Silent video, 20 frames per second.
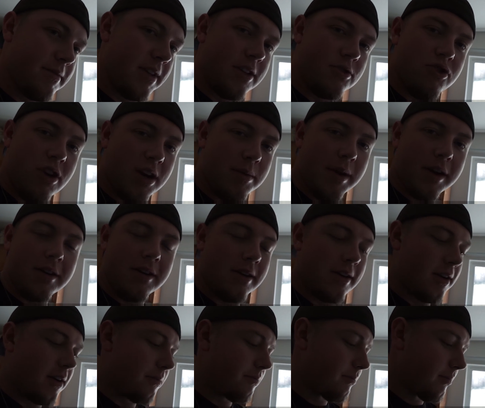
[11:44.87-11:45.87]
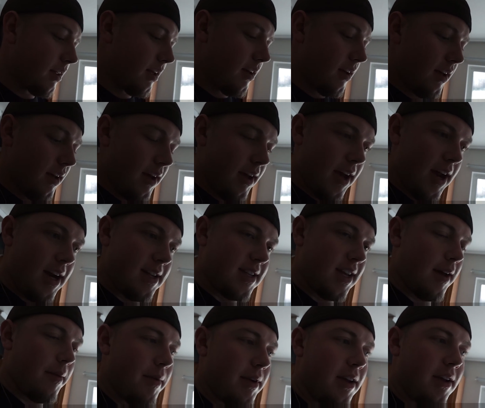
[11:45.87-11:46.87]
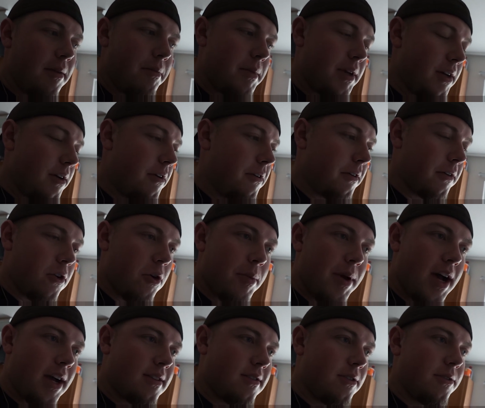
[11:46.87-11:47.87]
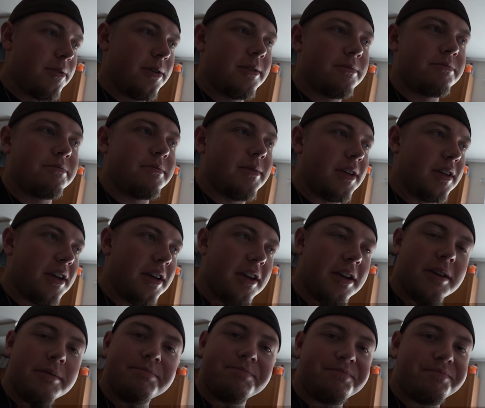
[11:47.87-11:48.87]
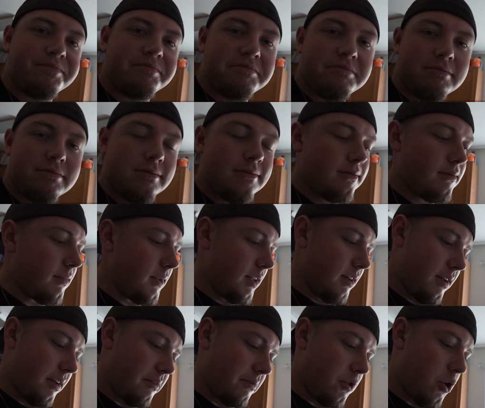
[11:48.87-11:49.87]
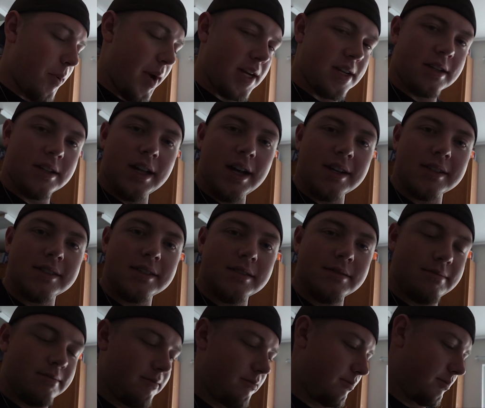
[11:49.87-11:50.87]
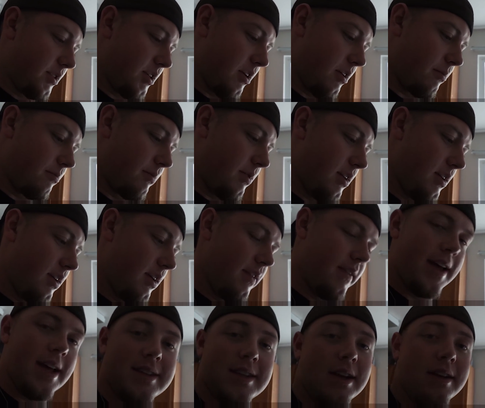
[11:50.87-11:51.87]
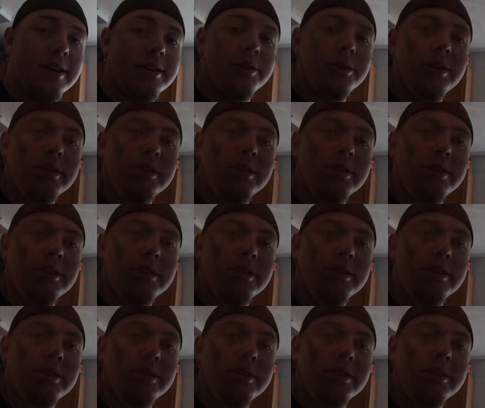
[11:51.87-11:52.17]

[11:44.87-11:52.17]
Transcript: the truck of my car. Anytime I need a meal, I'll go back to it and get it and go back to class. So that's how I do